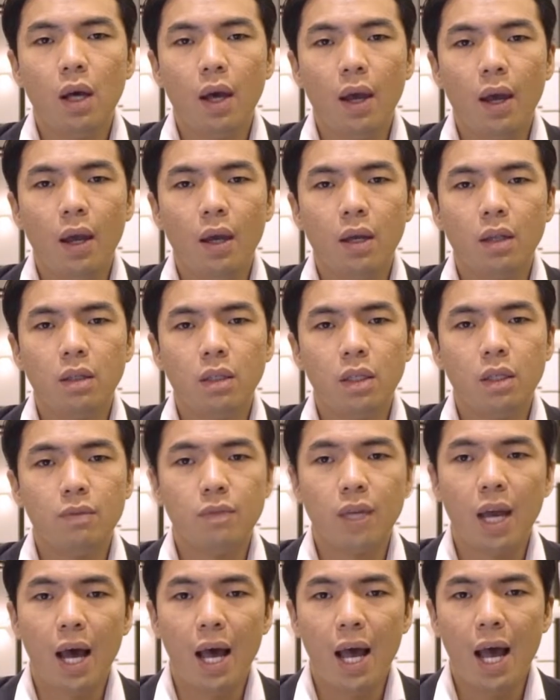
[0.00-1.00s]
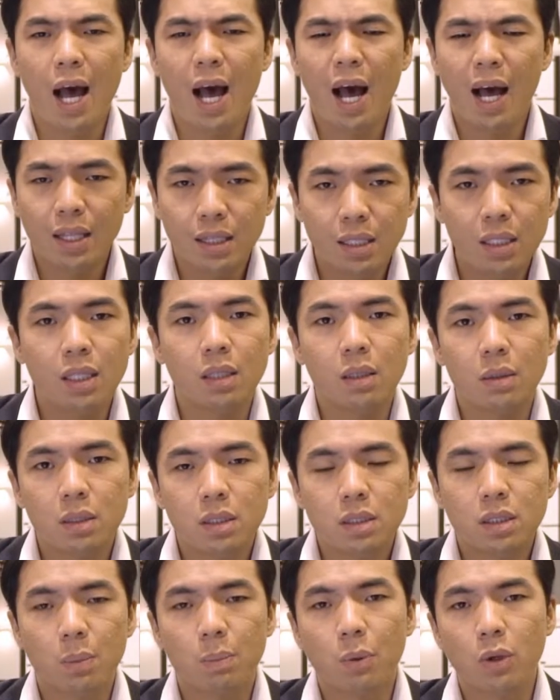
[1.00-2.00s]
and if there are other
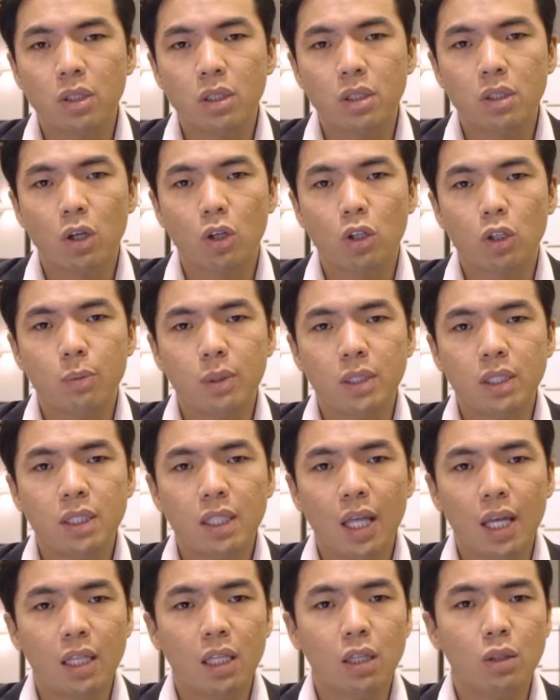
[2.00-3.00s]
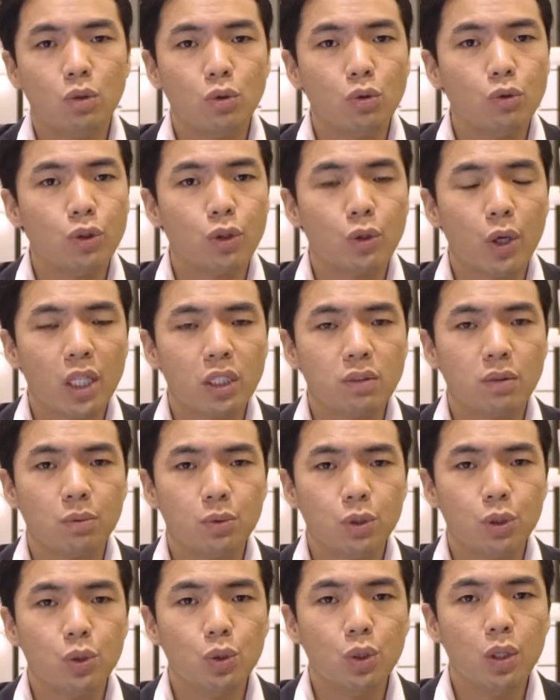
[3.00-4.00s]
supporting documents that they do request
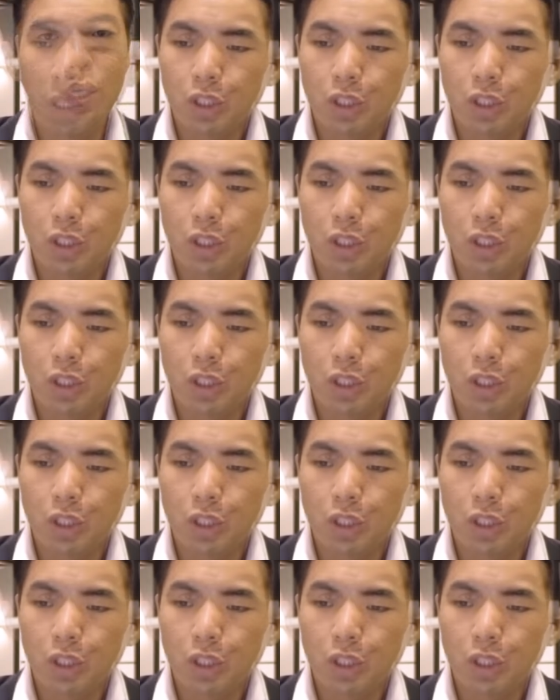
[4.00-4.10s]
from you,